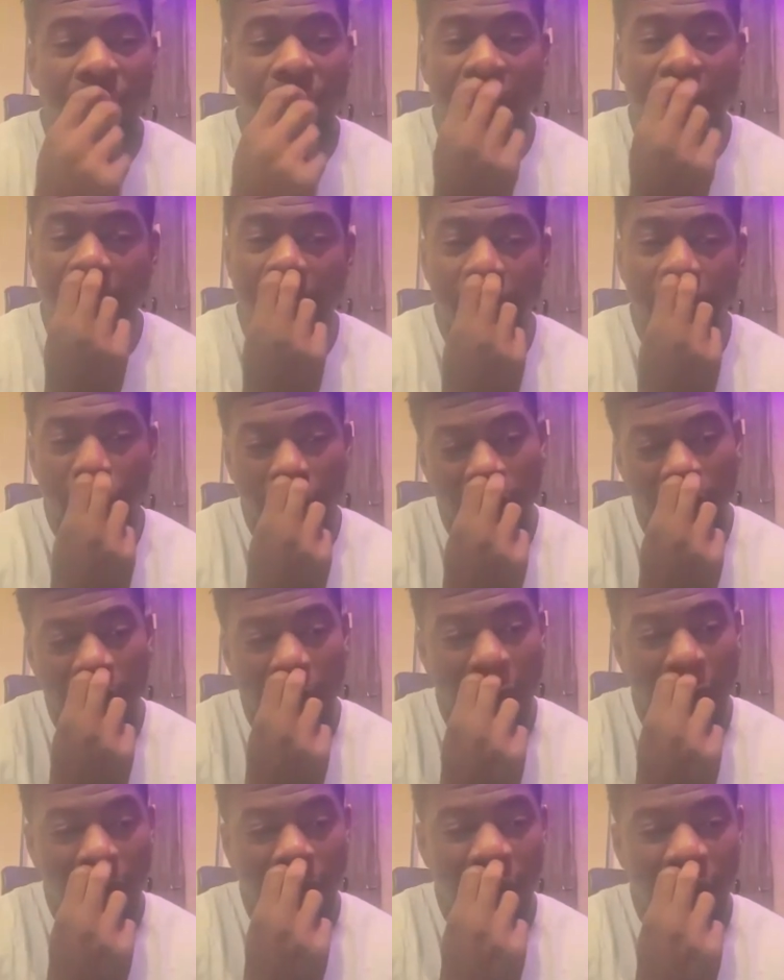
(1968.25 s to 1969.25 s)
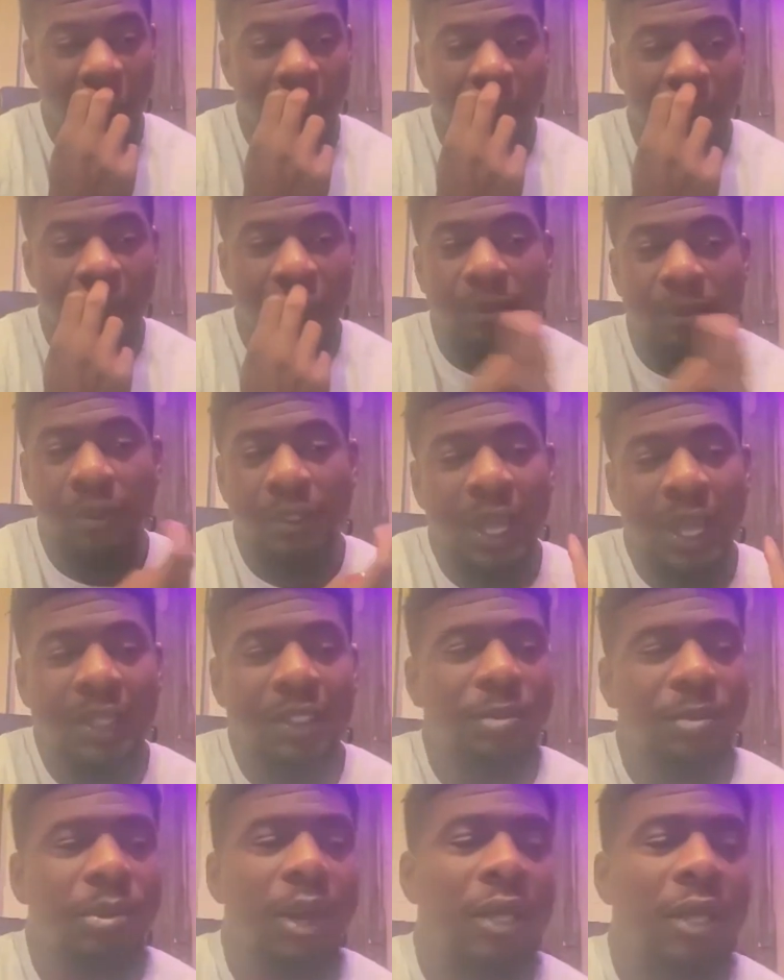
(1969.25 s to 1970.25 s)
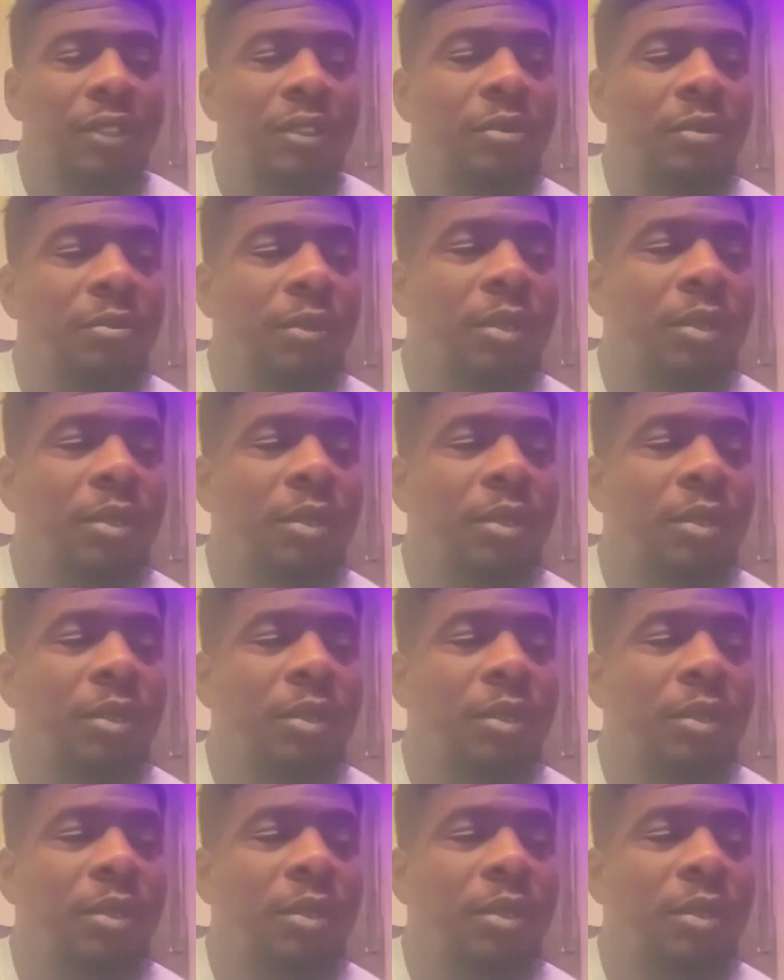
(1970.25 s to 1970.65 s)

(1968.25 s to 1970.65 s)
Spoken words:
So, you know, that's not surprising to me.